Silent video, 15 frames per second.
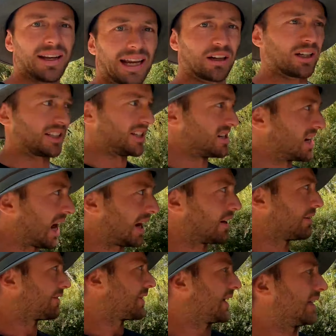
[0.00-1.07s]
Now guys,
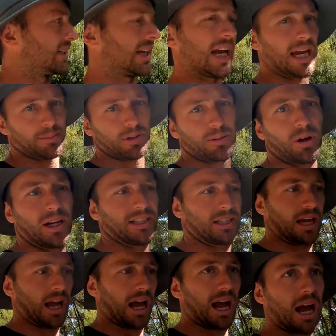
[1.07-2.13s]
none of these
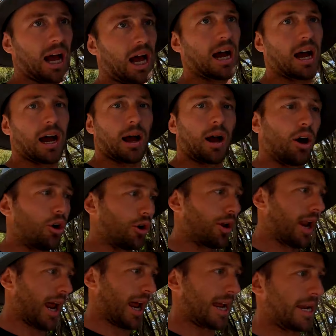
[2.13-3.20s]
campsites are
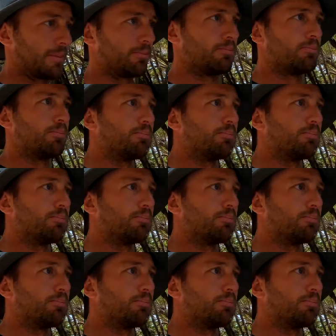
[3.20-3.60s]
on a